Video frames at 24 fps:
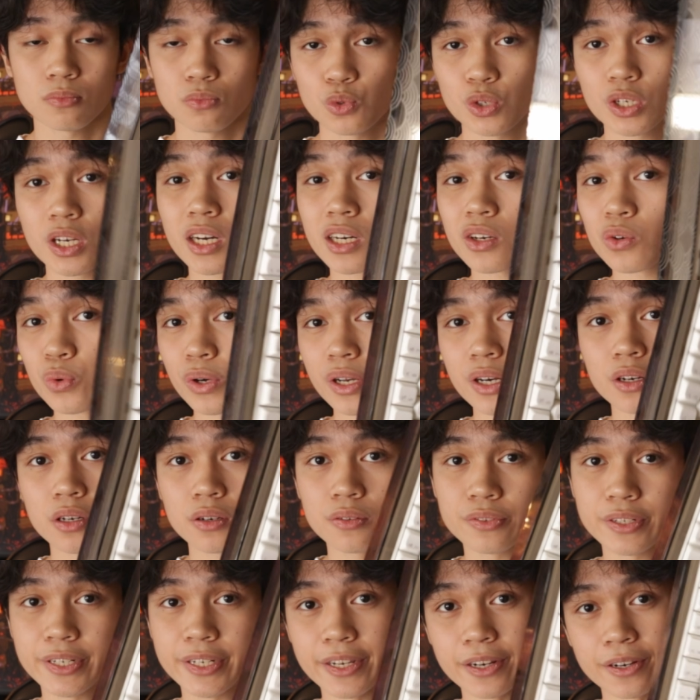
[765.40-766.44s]
we got a winner
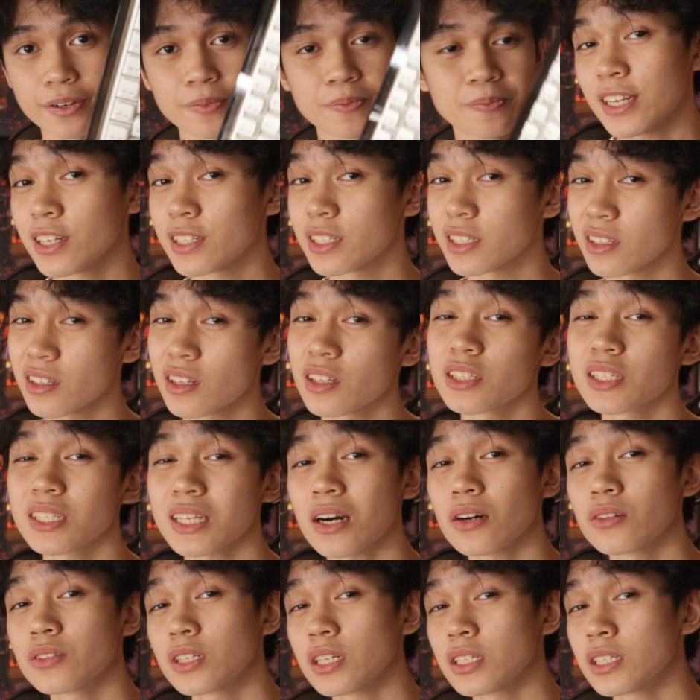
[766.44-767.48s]
over here. Yeah, here's a little
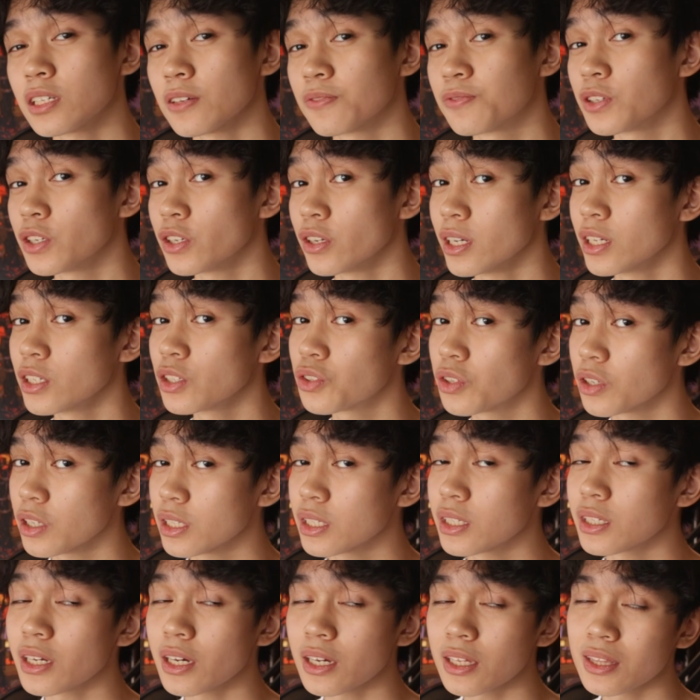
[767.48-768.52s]
sound test if you're
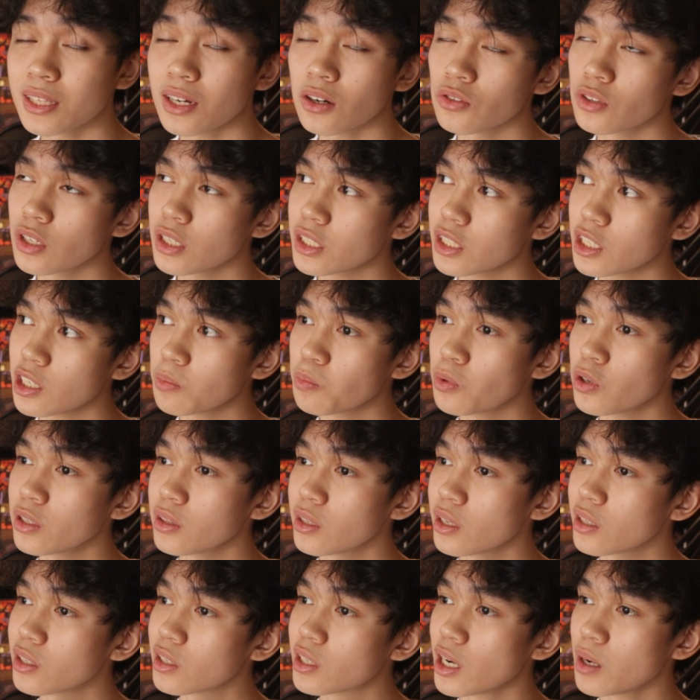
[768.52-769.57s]
interested. Now this keyboard
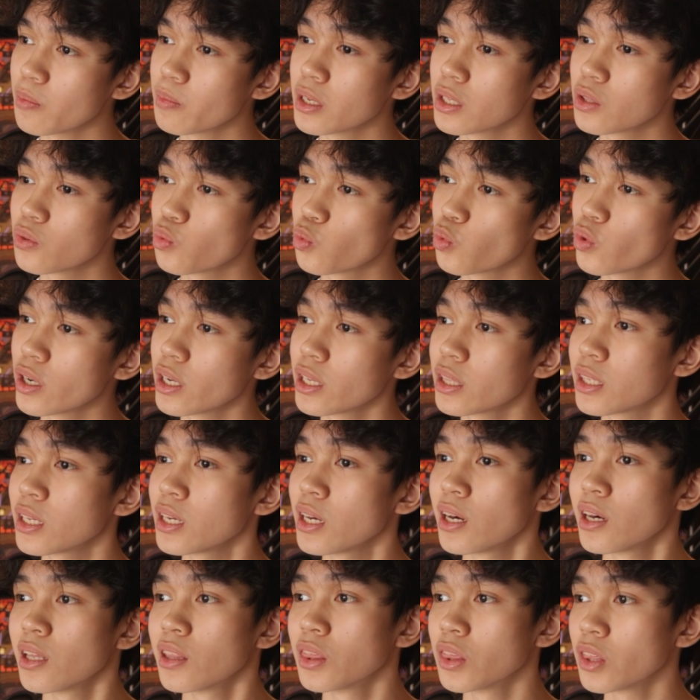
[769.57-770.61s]
did come in with
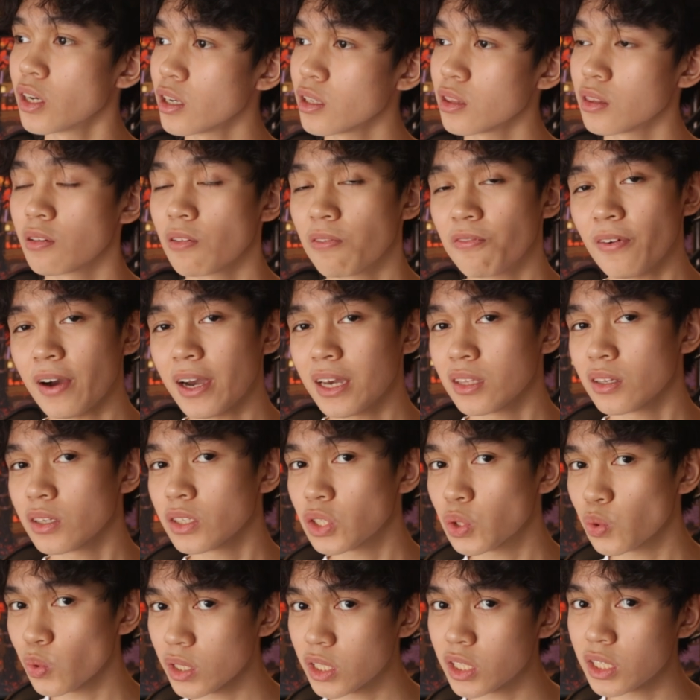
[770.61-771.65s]
not the final
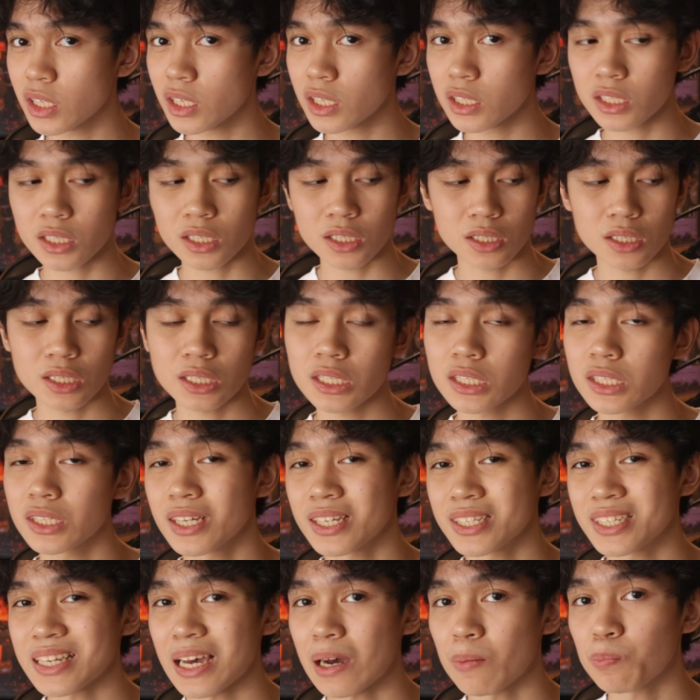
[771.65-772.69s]
switches, because this is the
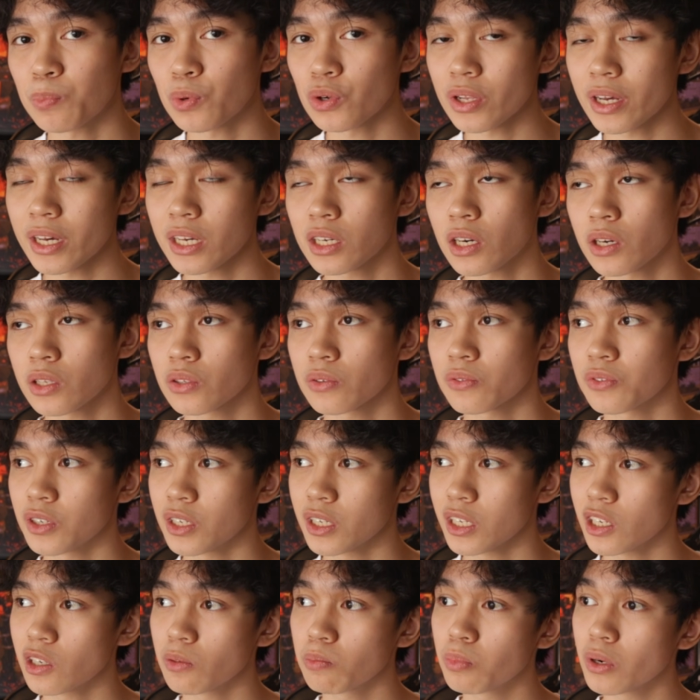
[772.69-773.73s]
sample I got over
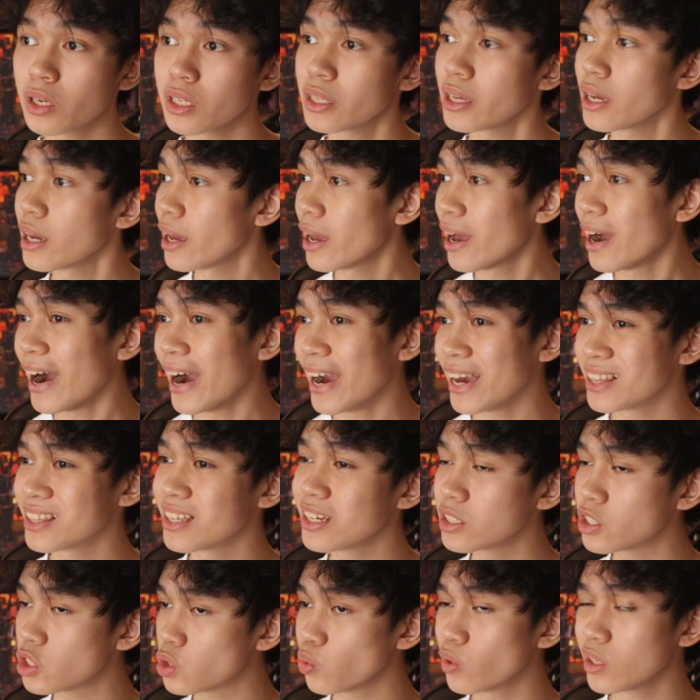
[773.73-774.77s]
here, but I
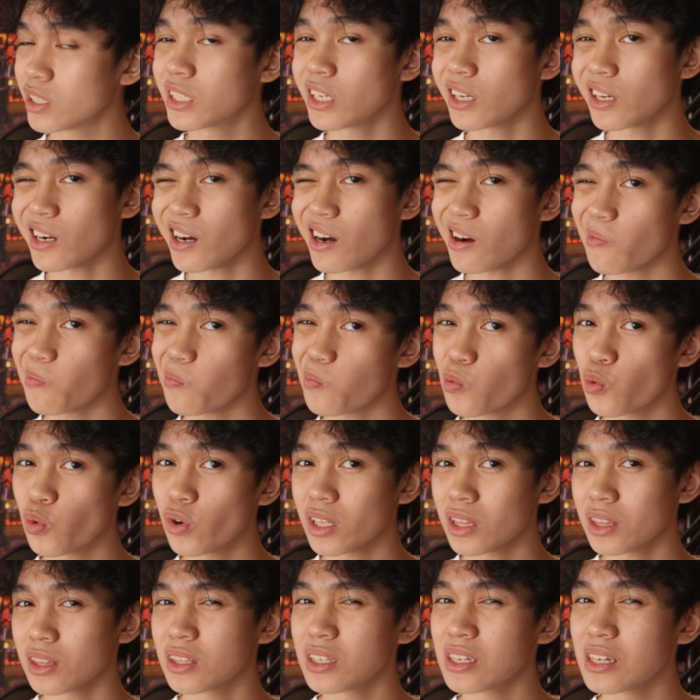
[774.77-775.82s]
did switch it up
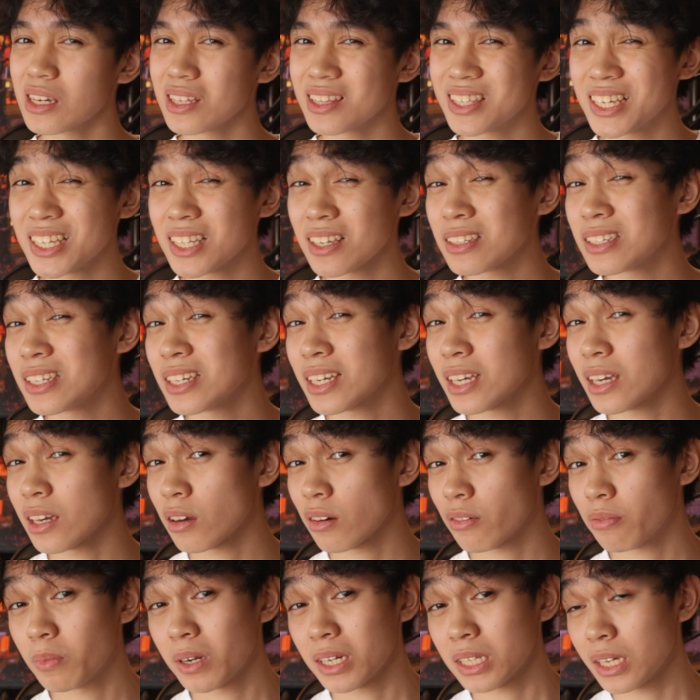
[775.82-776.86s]
with the TTC King
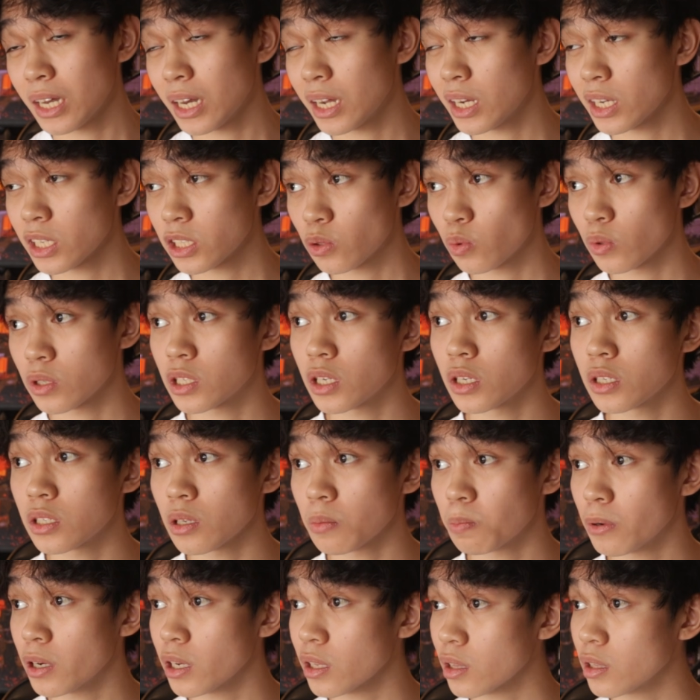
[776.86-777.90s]
of Magnetics, which is
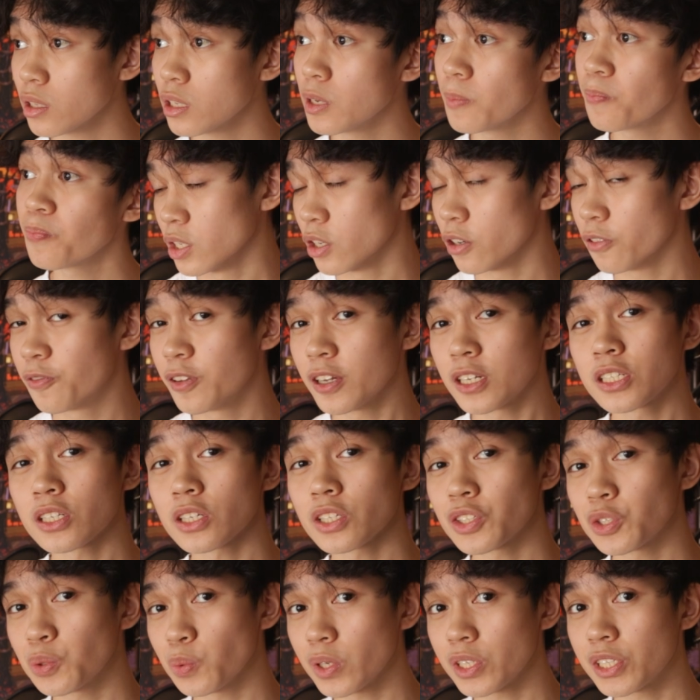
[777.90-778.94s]
apparently the official
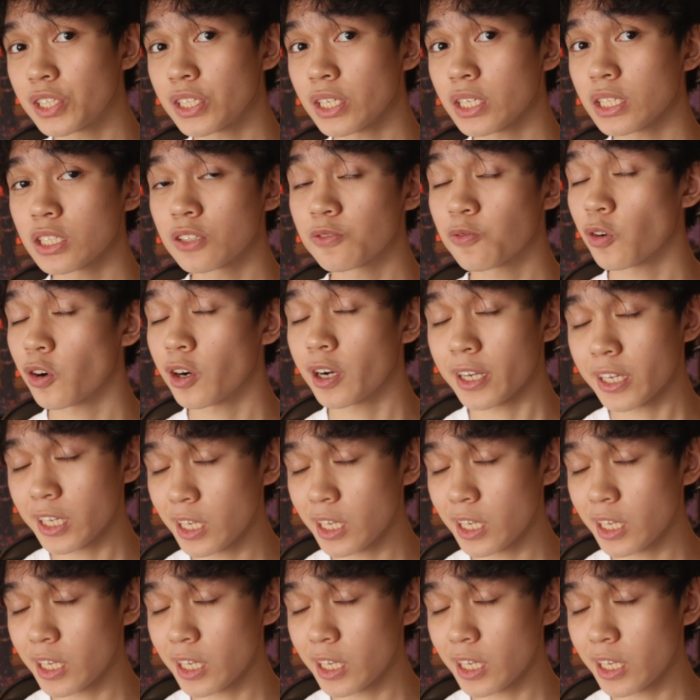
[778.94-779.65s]
switches for the